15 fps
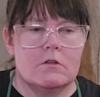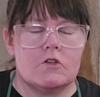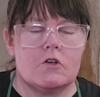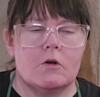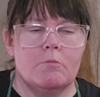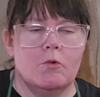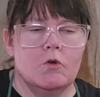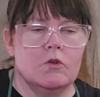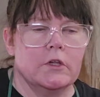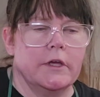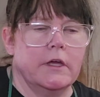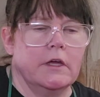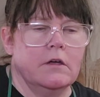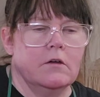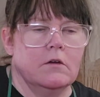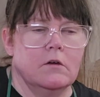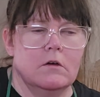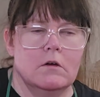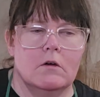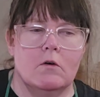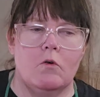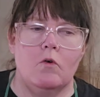stromboli
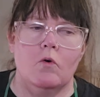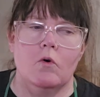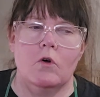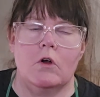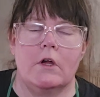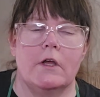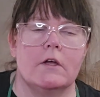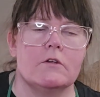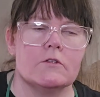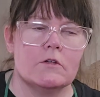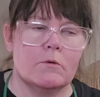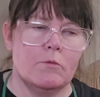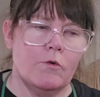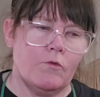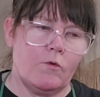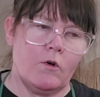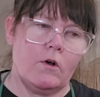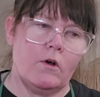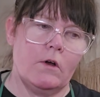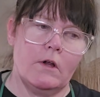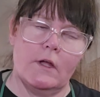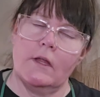or calzone
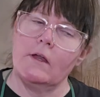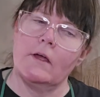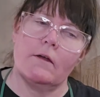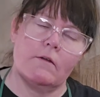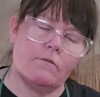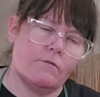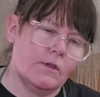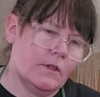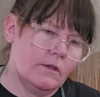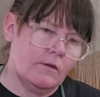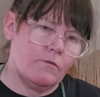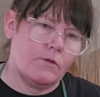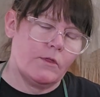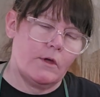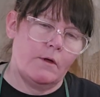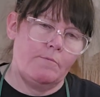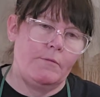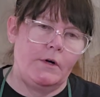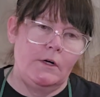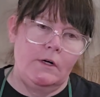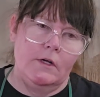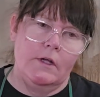before, and I fell in love with them.
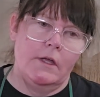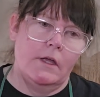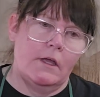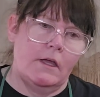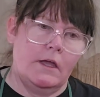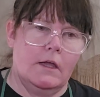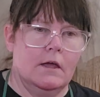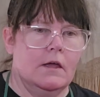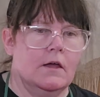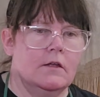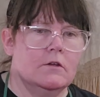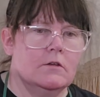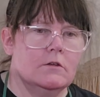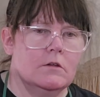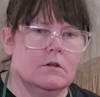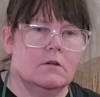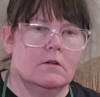And